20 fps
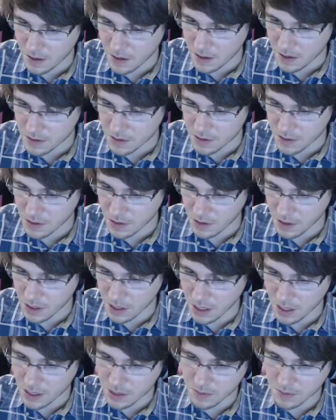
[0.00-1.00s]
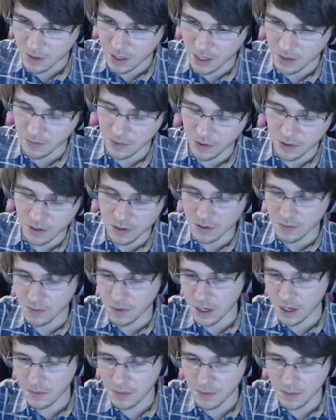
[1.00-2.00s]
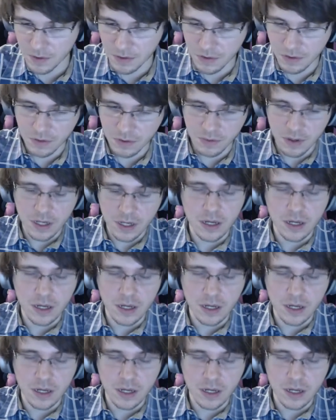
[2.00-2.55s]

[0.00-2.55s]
go to the next problem. We want to do problem number three now.